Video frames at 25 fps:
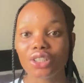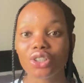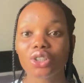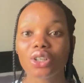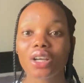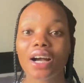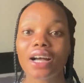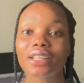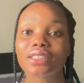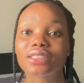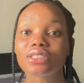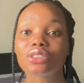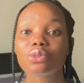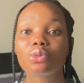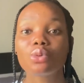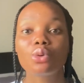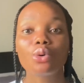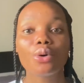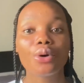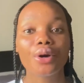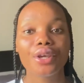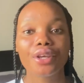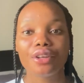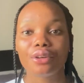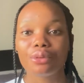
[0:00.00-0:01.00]
You can still
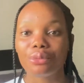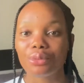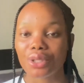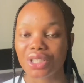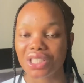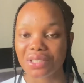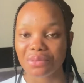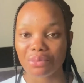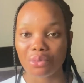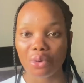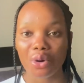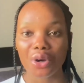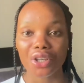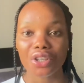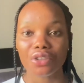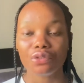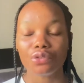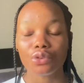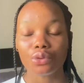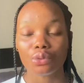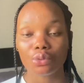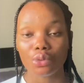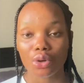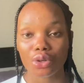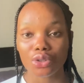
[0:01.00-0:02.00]
go in with more if
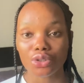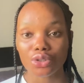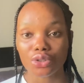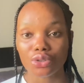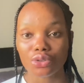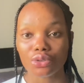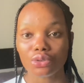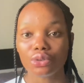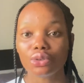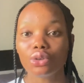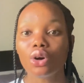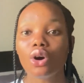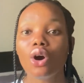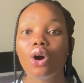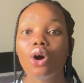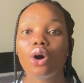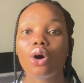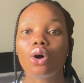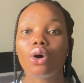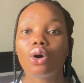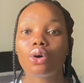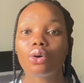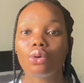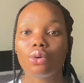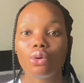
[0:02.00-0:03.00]
you want to,
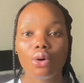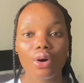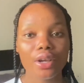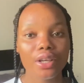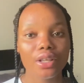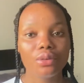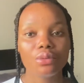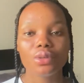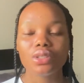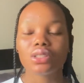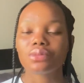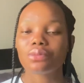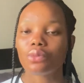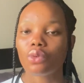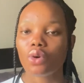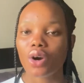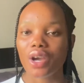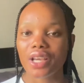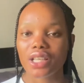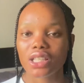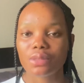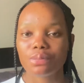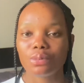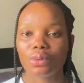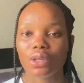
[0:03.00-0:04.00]
or go in with more
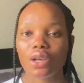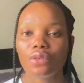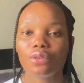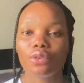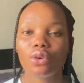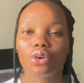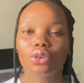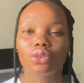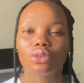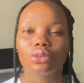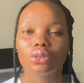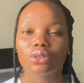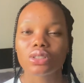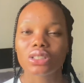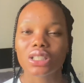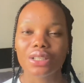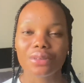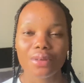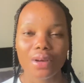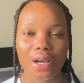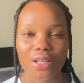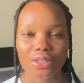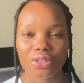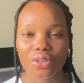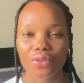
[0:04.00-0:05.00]
SPF on those
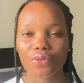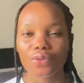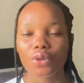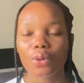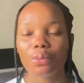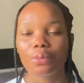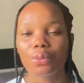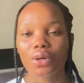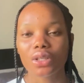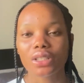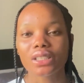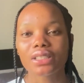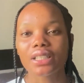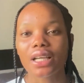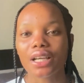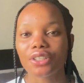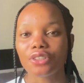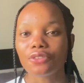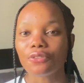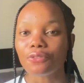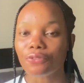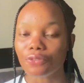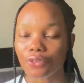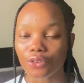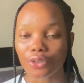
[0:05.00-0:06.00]
areas of your body that
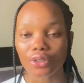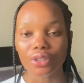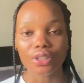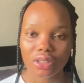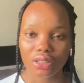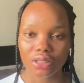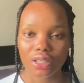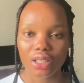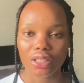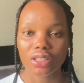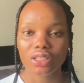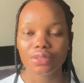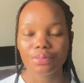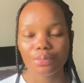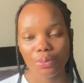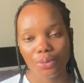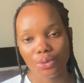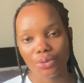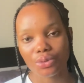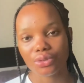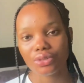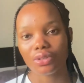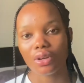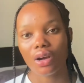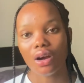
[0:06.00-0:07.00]
you feel is
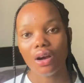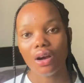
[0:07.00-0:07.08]
exposed